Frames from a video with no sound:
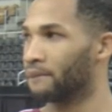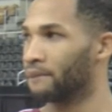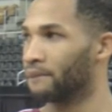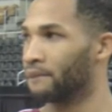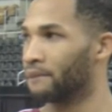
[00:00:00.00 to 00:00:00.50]

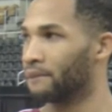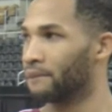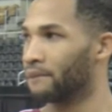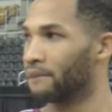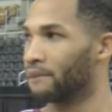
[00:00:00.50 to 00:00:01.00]

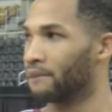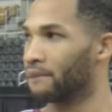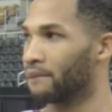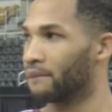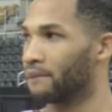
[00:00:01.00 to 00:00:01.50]

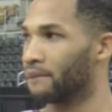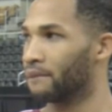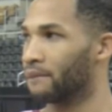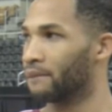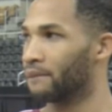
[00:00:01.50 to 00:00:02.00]

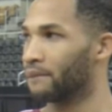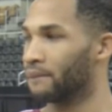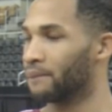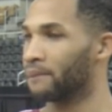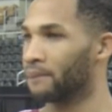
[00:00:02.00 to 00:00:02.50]

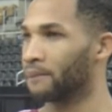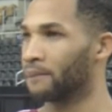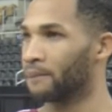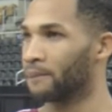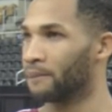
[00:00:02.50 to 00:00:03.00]

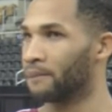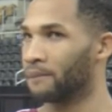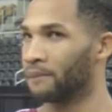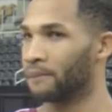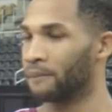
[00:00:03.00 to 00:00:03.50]

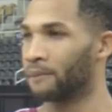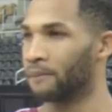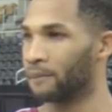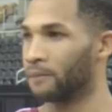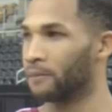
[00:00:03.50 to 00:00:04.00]

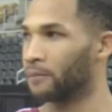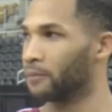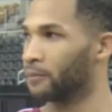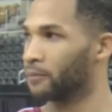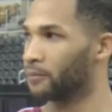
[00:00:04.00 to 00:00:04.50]

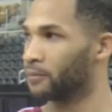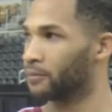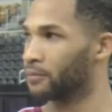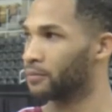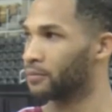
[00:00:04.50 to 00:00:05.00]

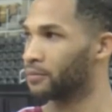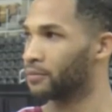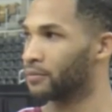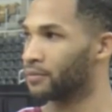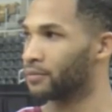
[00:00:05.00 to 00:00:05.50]
The person shown says nothing.